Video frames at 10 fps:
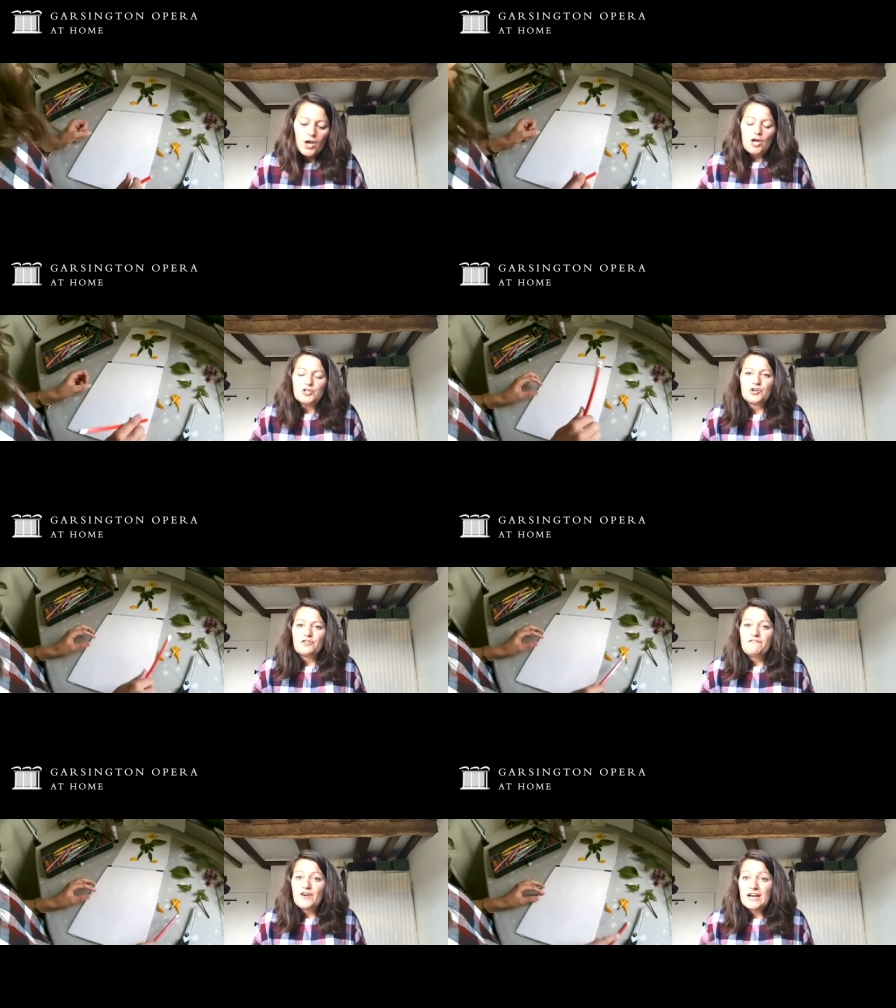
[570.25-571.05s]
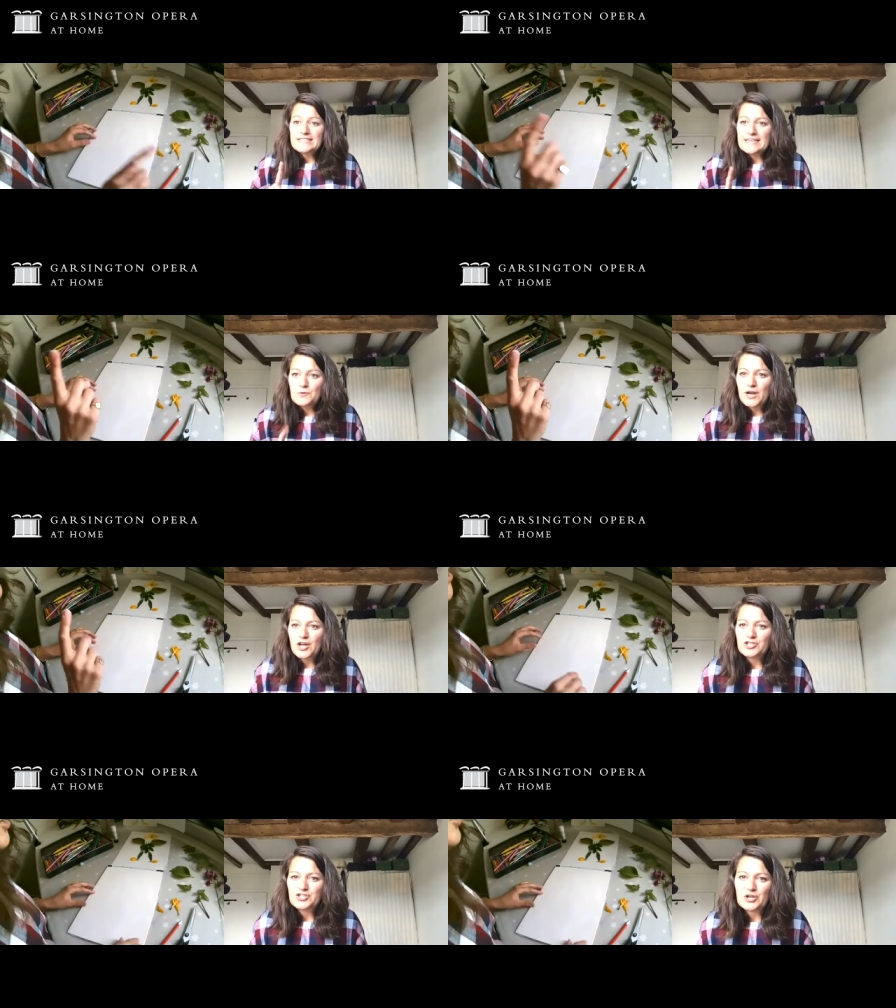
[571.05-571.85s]
So the first thing we're
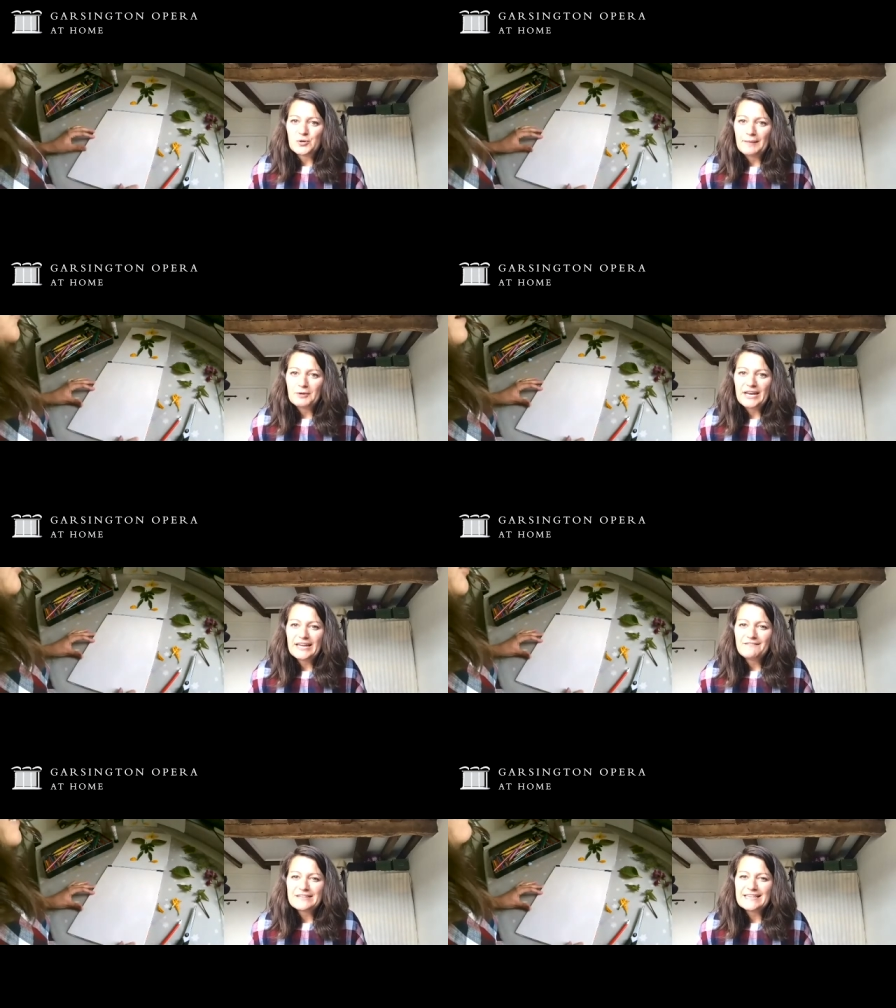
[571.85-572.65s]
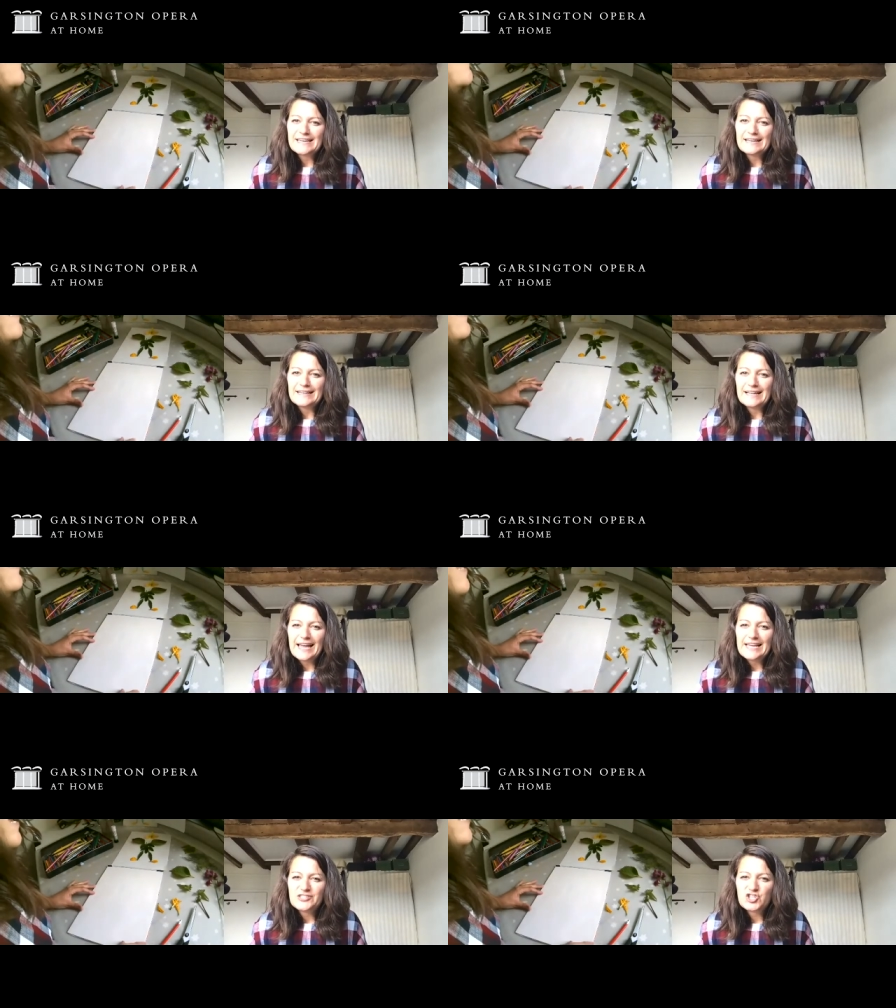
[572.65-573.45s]
going to do, I'm going to give us a little
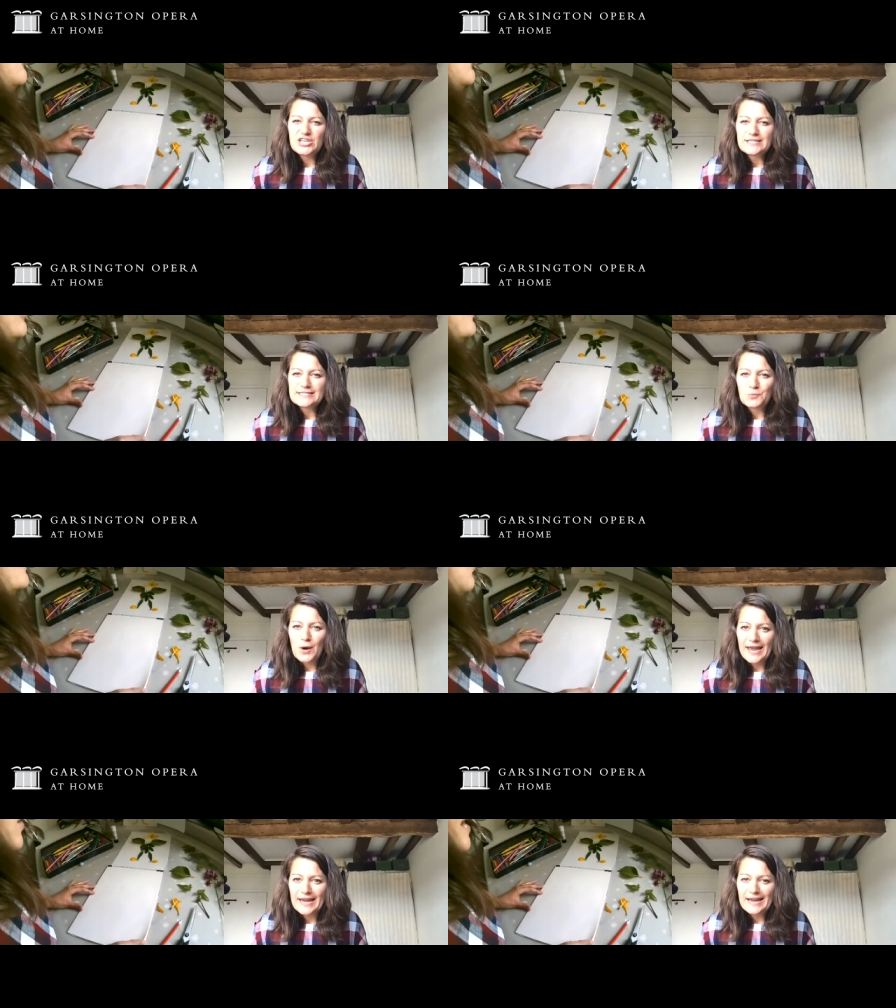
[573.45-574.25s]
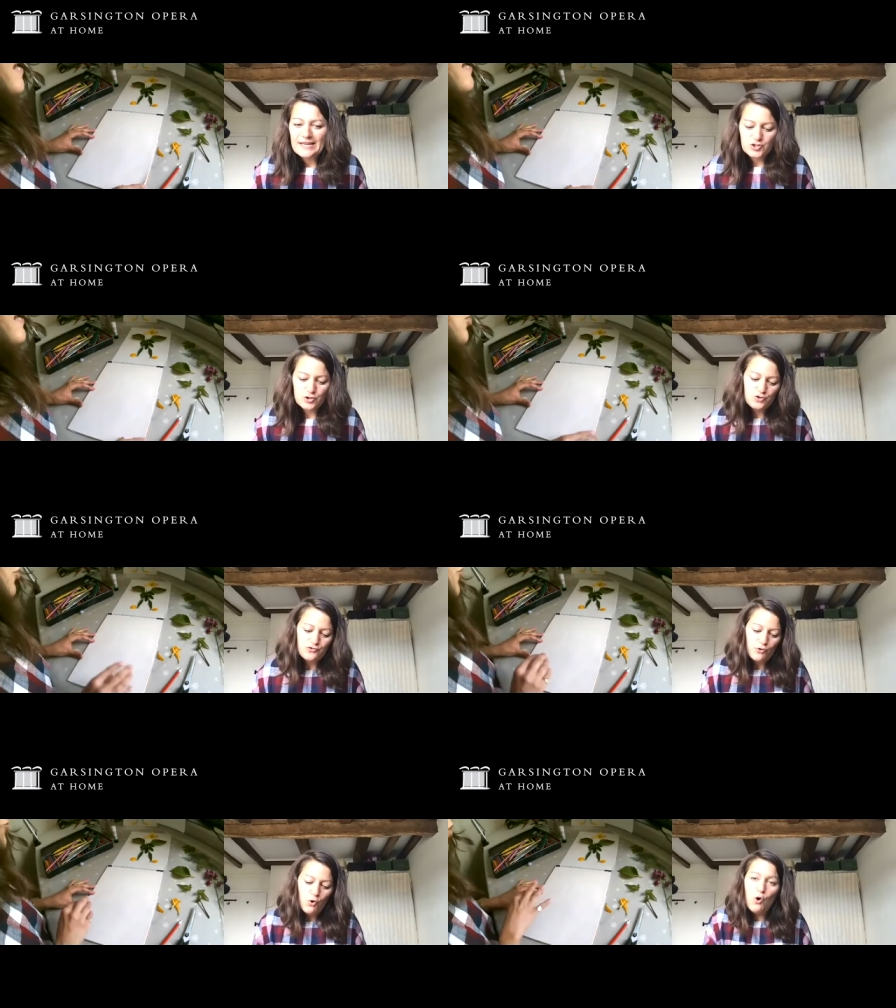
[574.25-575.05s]
cheats way to
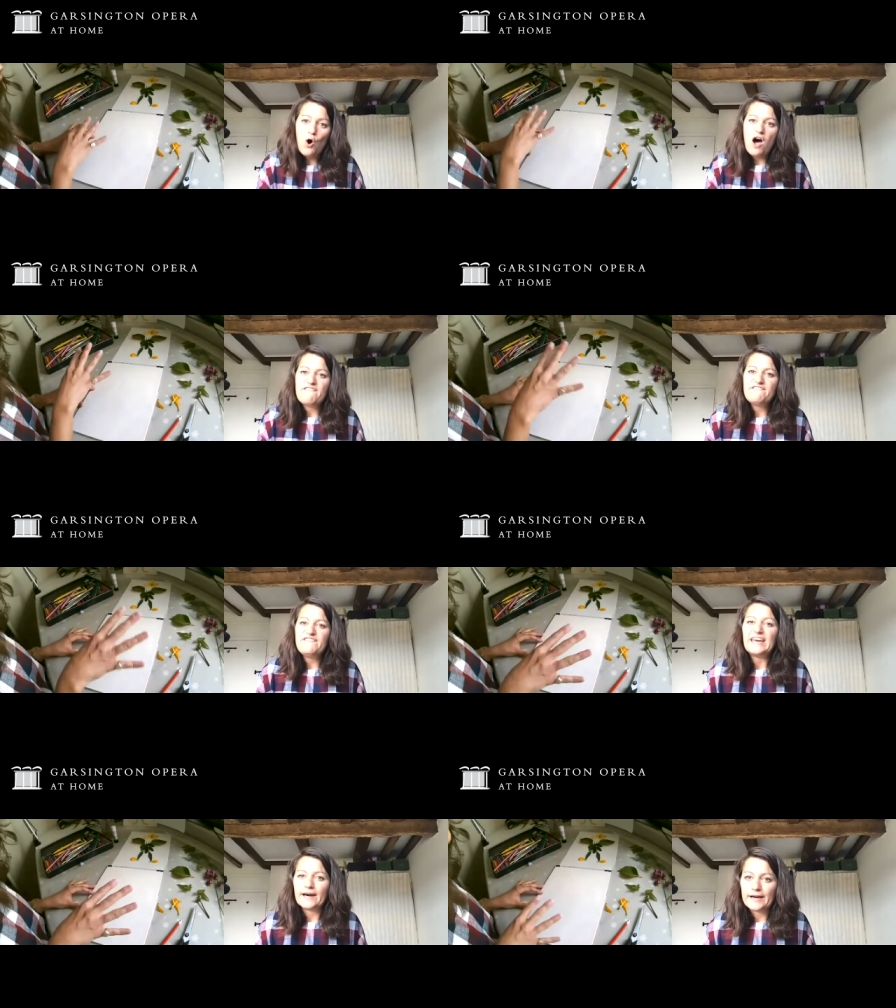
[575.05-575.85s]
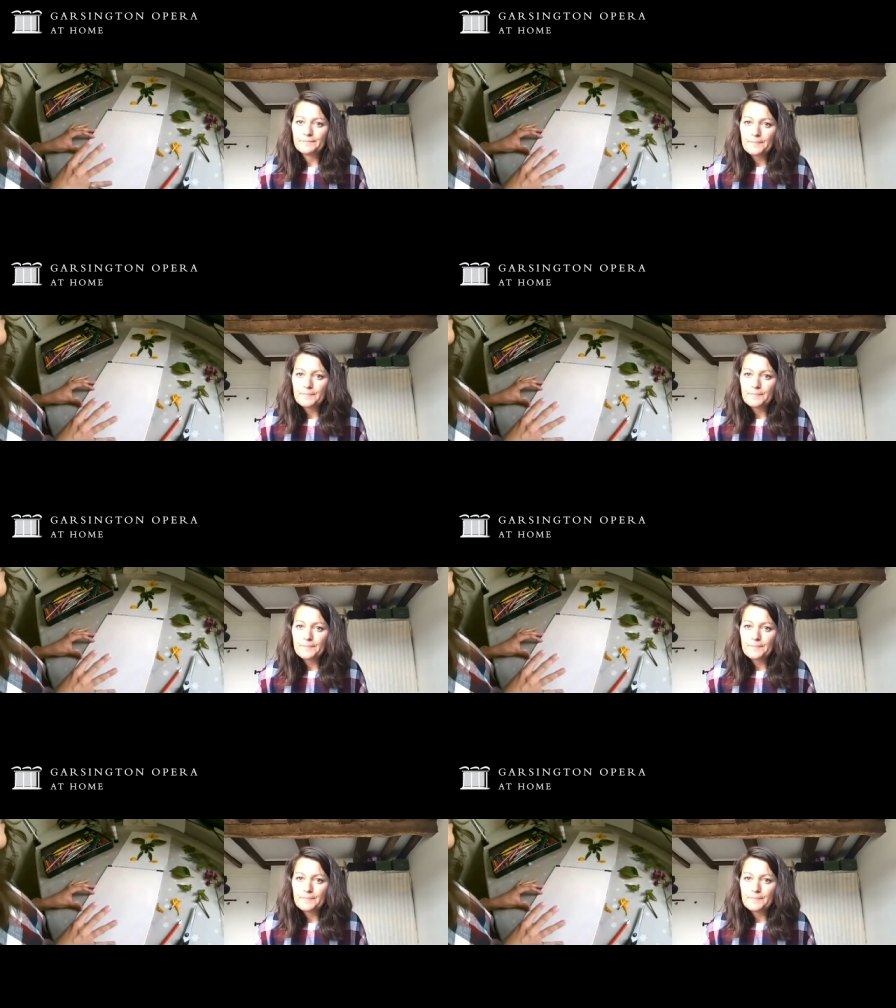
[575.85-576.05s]
draw a figure.